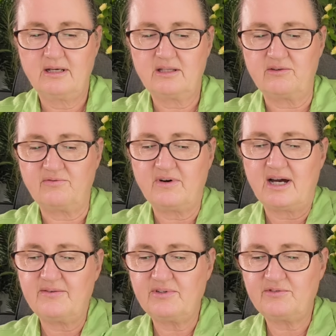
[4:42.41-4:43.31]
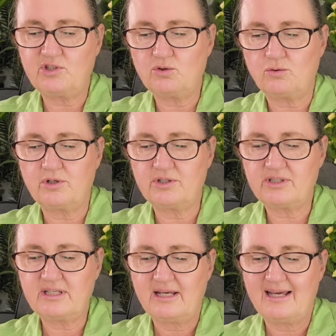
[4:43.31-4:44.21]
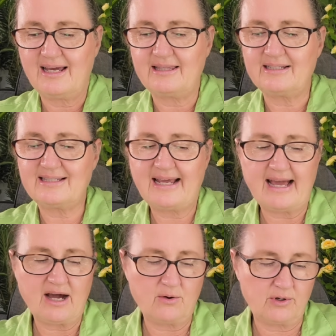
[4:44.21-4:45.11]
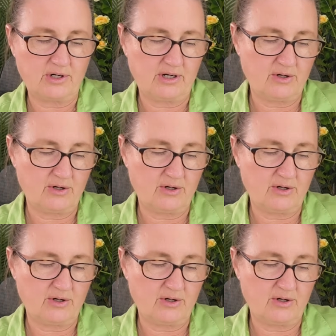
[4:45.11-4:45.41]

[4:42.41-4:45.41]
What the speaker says: the Five of Swords, and the Tower.